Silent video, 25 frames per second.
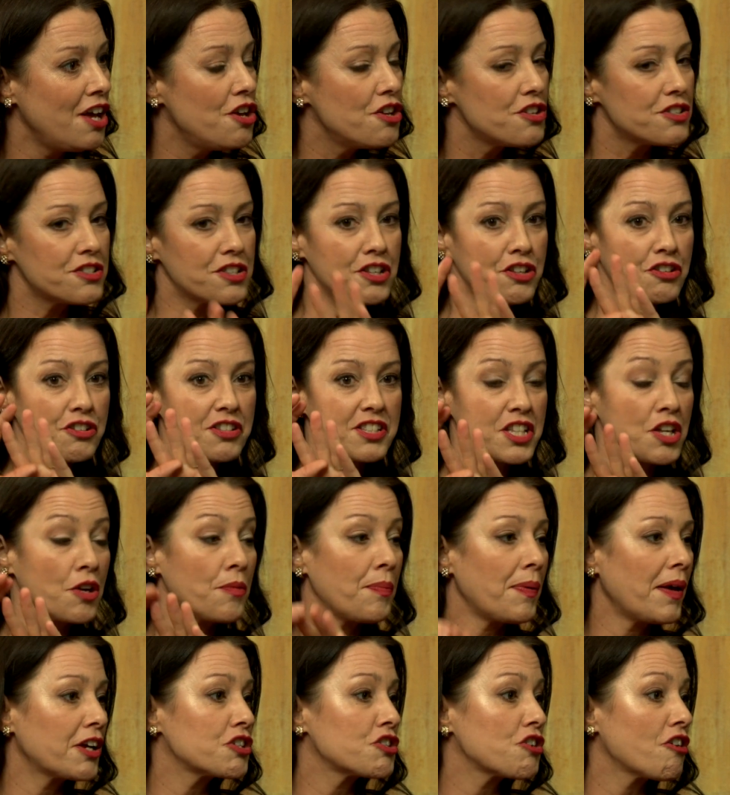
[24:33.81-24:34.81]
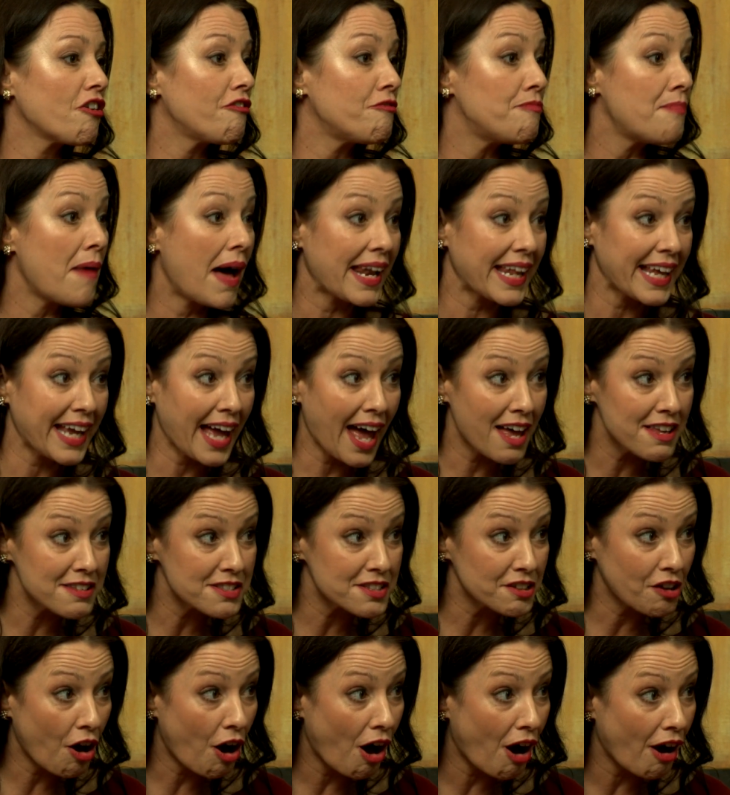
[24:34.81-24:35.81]
So you'll see a picture of
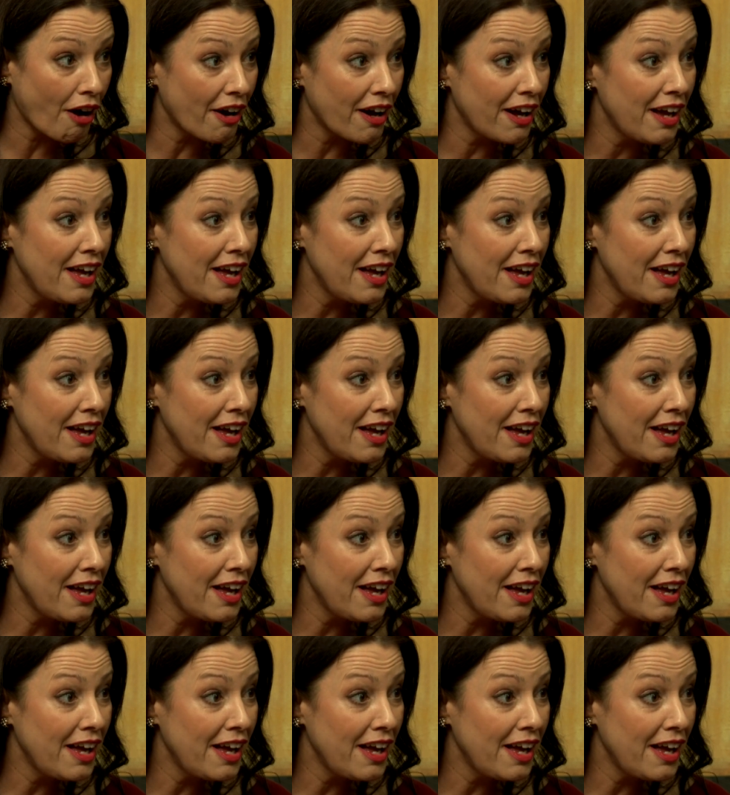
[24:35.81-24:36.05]
Madagascar.